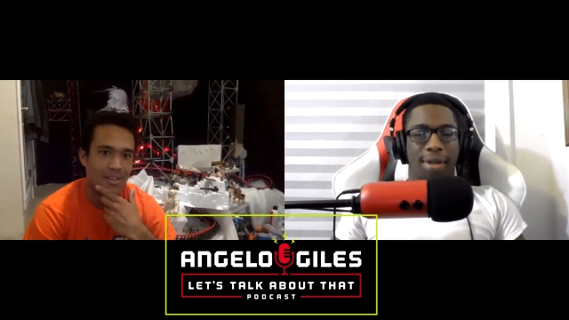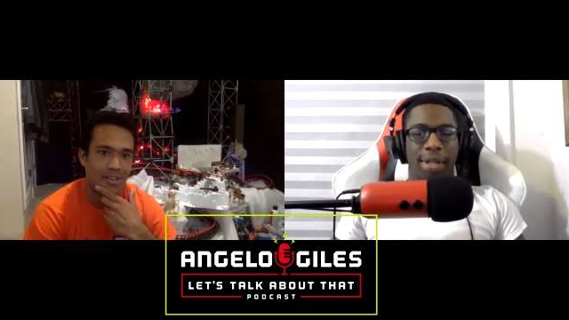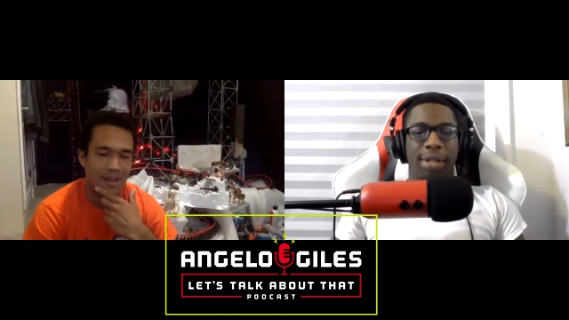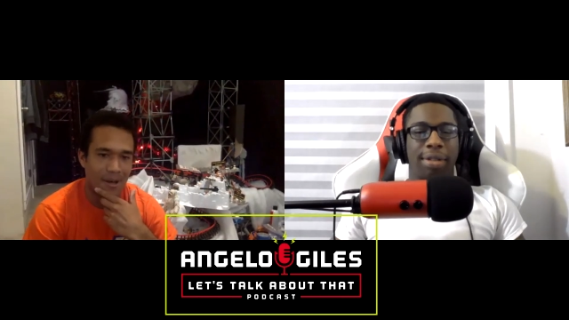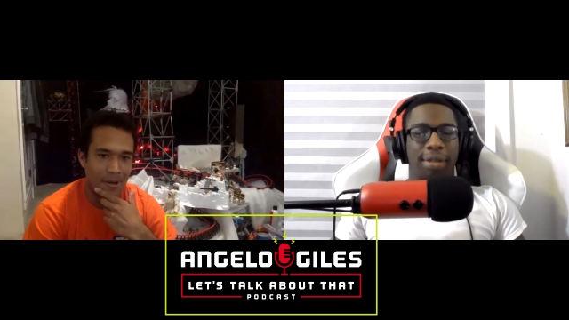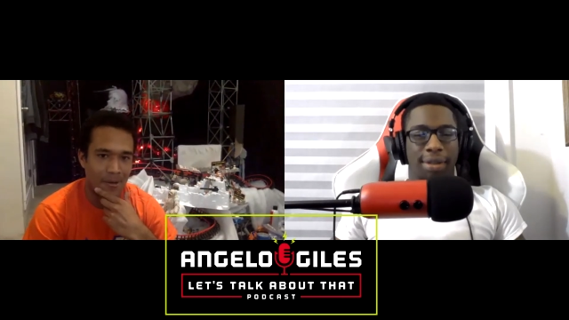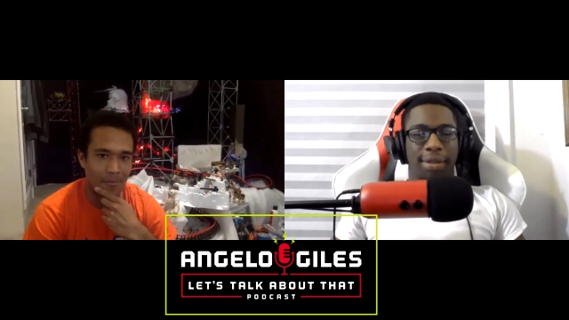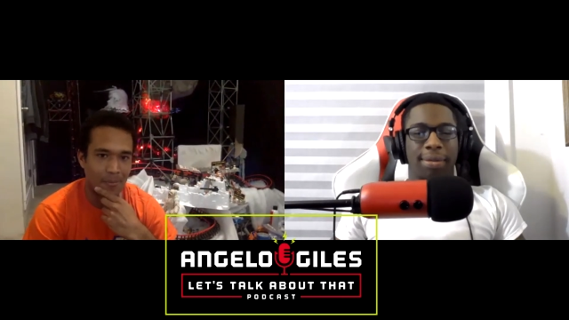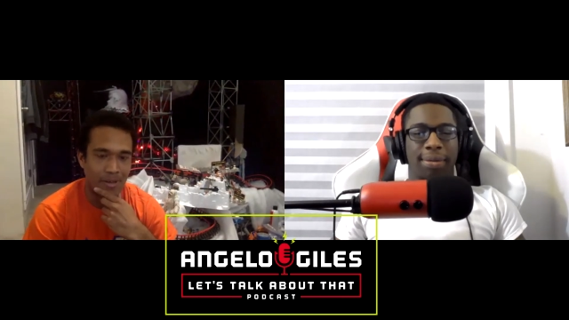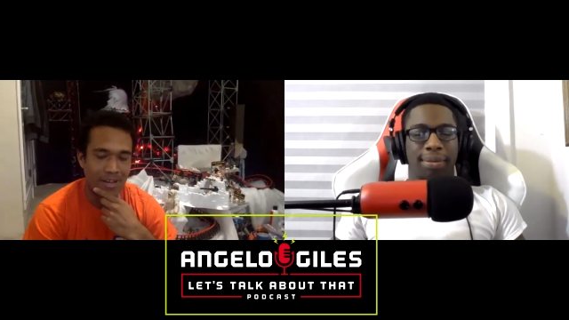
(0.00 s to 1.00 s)
Speaker 1: Yeah. Um,
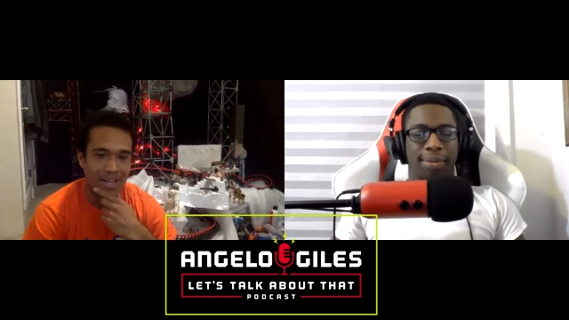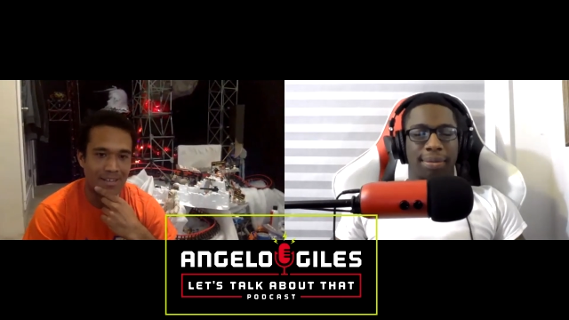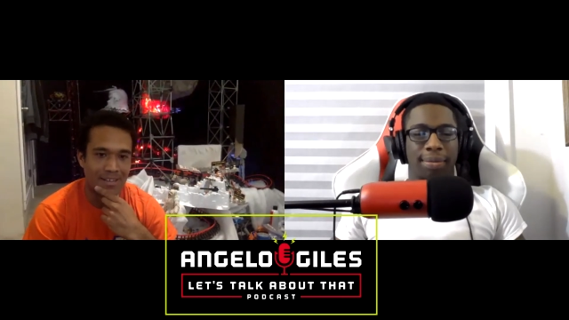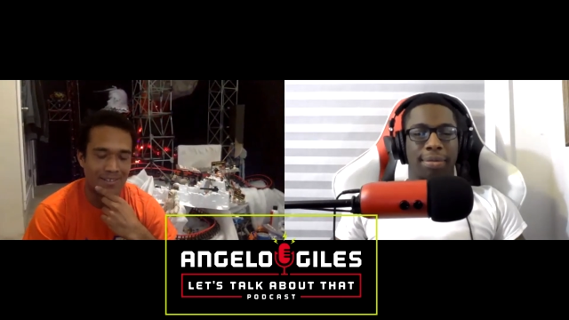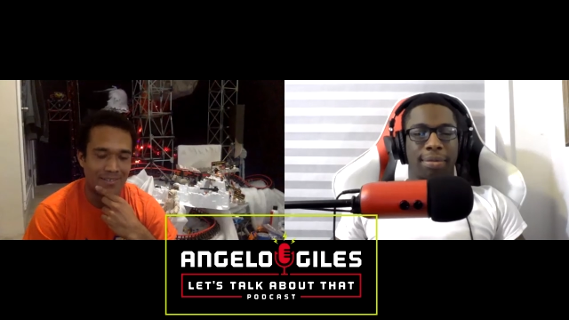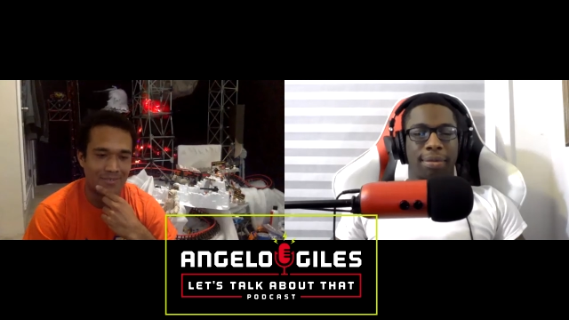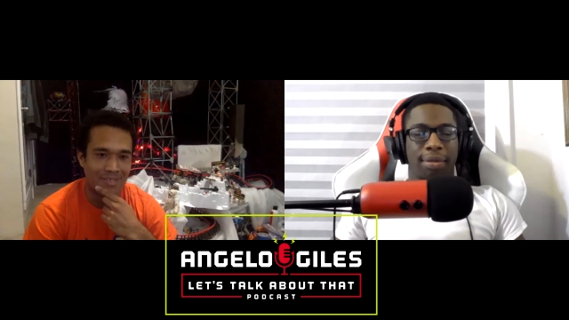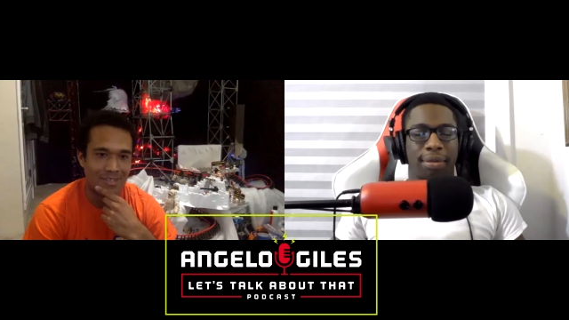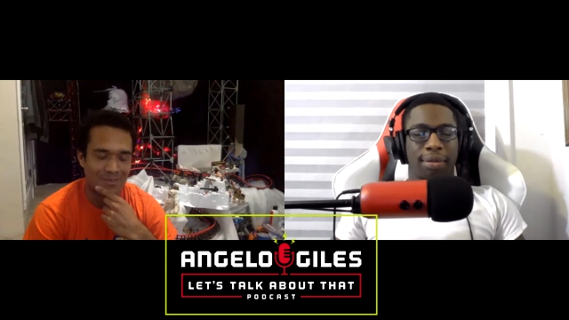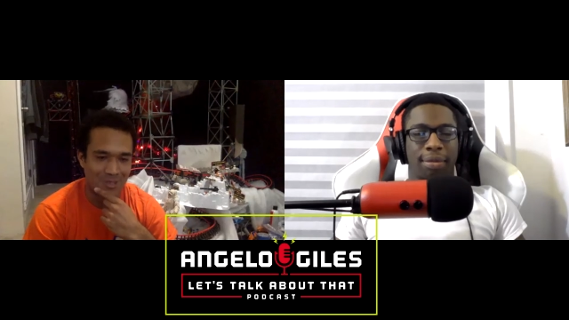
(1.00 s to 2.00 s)
but I, if in
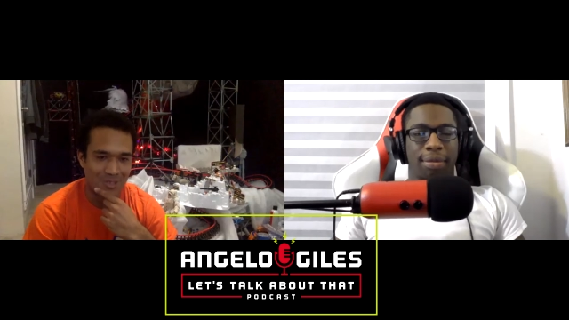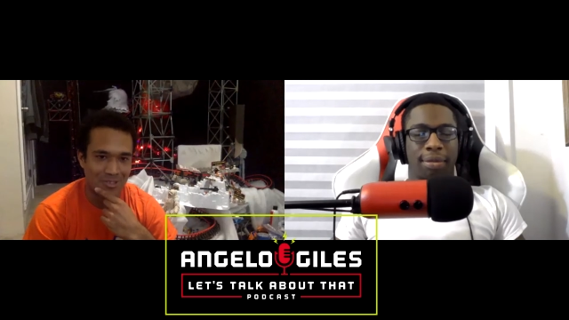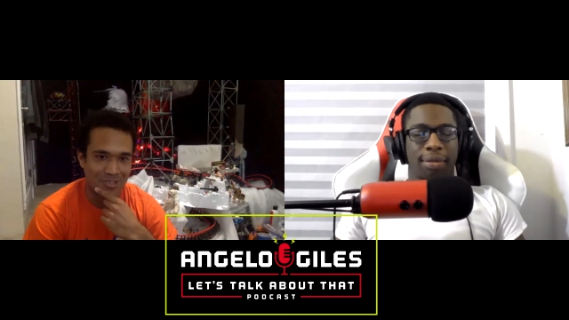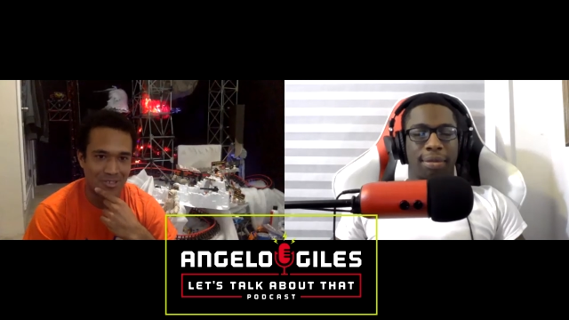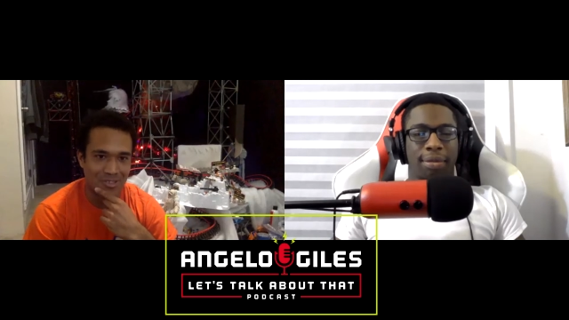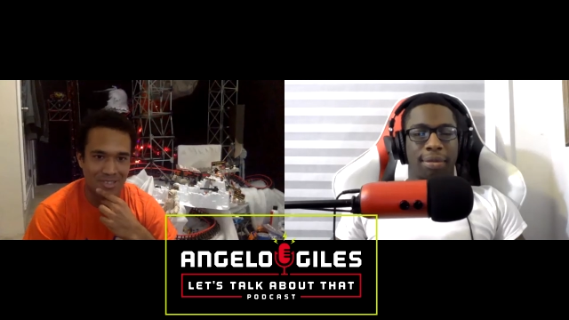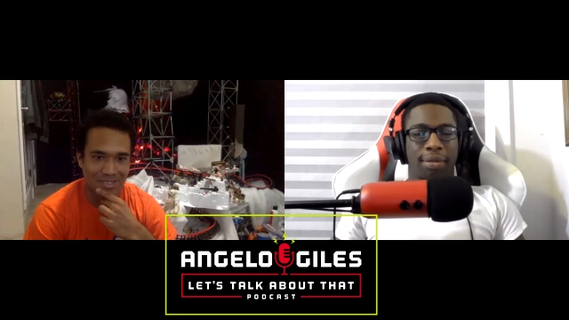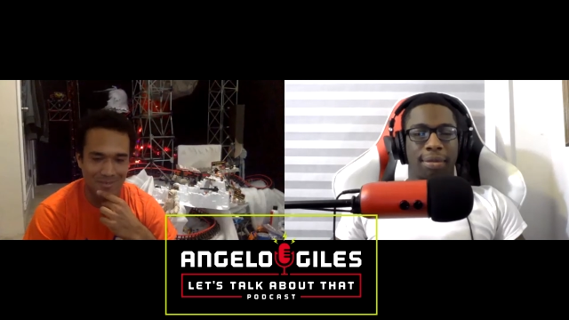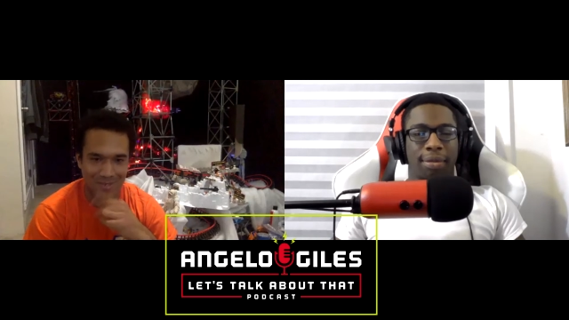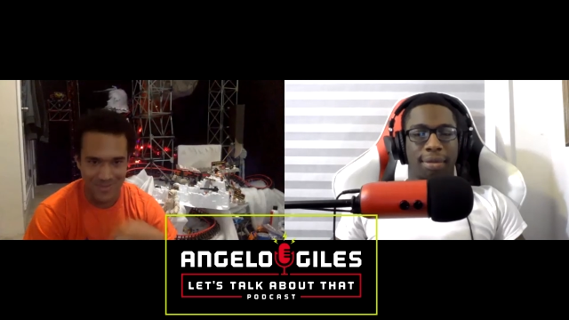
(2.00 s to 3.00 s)
the future, if
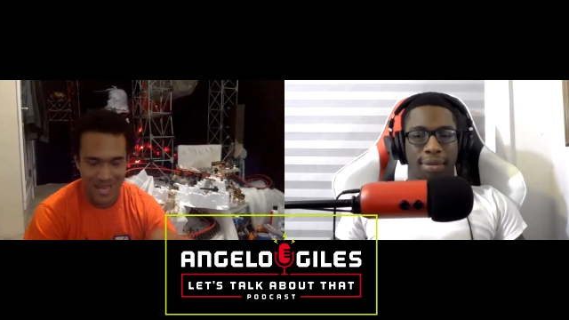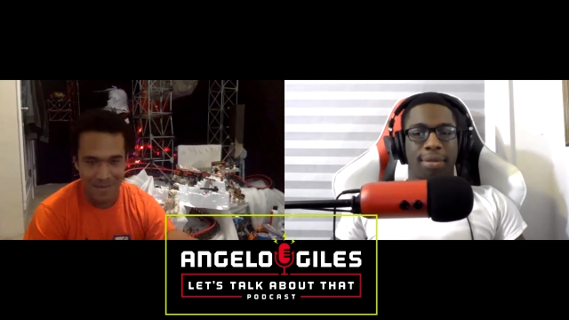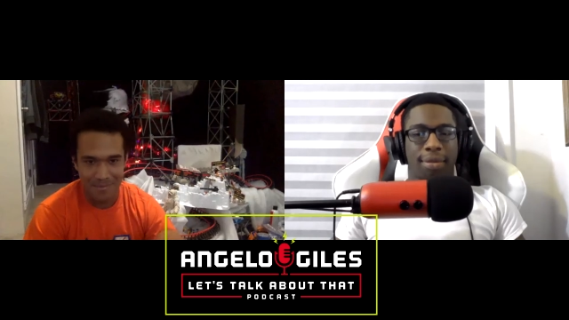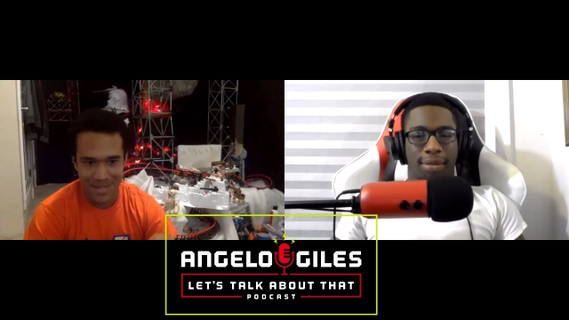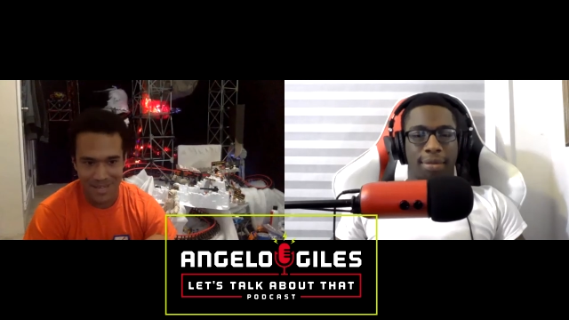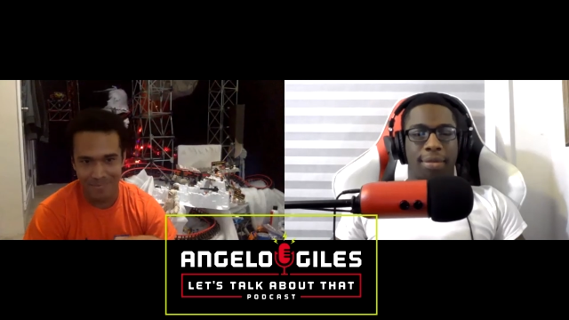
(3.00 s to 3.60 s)
if that I